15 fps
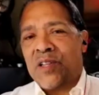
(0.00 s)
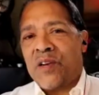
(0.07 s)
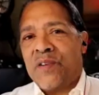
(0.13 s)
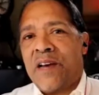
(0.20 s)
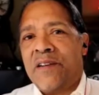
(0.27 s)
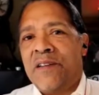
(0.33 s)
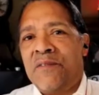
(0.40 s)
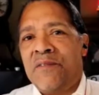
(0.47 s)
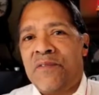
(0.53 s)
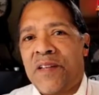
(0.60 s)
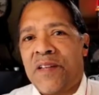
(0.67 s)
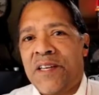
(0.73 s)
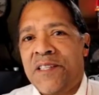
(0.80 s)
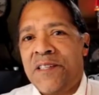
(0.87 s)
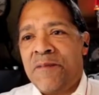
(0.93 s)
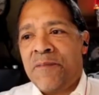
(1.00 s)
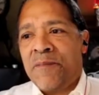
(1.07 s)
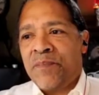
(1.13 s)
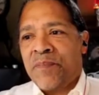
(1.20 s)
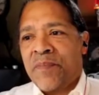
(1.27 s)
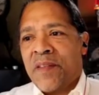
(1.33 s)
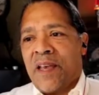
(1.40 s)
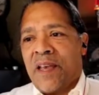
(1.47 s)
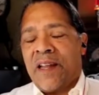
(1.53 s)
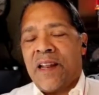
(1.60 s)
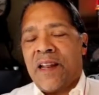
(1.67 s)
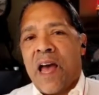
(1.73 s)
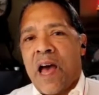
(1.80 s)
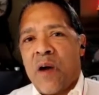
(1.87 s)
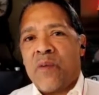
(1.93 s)
down inflation? And
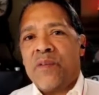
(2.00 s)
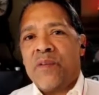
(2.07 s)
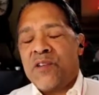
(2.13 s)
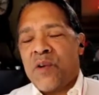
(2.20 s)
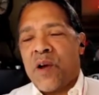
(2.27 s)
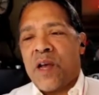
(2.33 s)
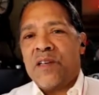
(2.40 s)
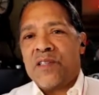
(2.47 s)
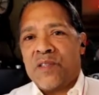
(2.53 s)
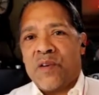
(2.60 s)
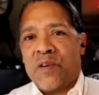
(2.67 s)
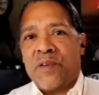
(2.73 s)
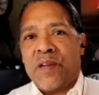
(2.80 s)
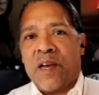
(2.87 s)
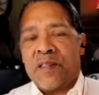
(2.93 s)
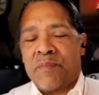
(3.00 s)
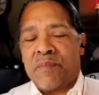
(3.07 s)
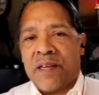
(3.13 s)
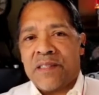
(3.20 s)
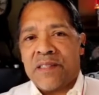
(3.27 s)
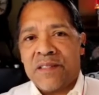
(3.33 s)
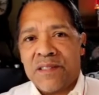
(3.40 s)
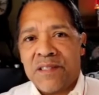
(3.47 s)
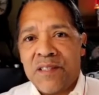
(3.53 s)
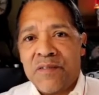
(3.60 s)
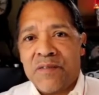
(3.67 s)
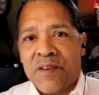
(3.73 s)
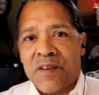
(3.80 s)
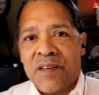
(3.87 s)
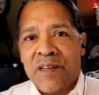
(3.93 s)
how are they trying to slow down the price of
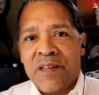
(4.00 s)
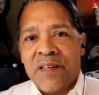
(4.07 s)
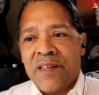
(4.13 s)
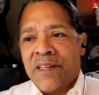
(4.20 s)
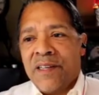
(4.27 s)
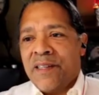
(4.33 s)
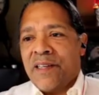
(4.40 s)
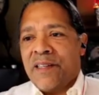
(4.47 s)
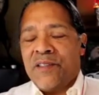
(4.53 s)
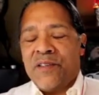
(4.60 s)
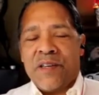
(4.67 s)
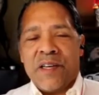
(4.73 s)
silver? You get a